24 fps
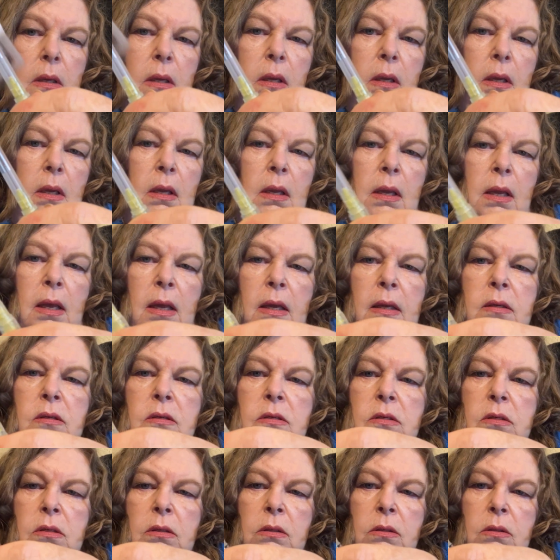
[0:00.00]
and
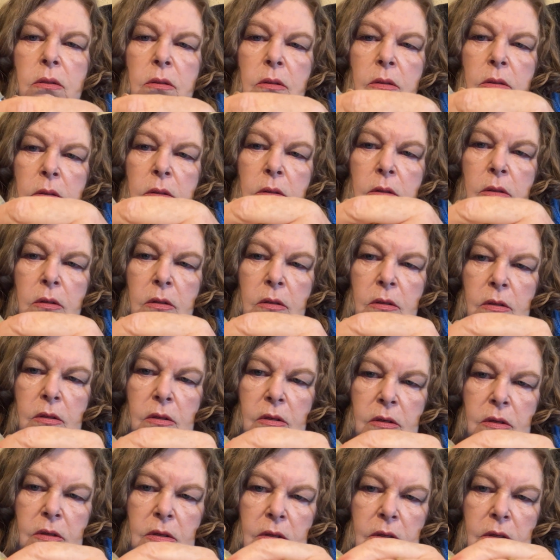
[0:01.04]

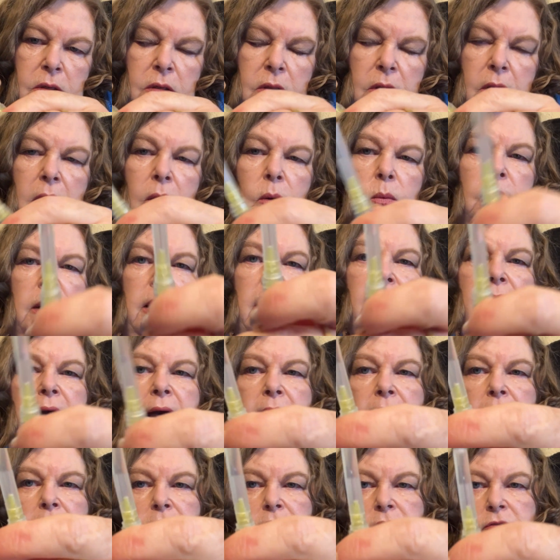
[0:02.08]
there we
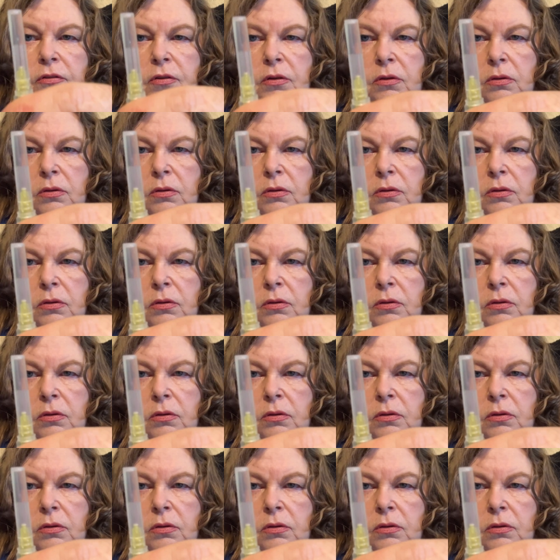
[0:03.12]
have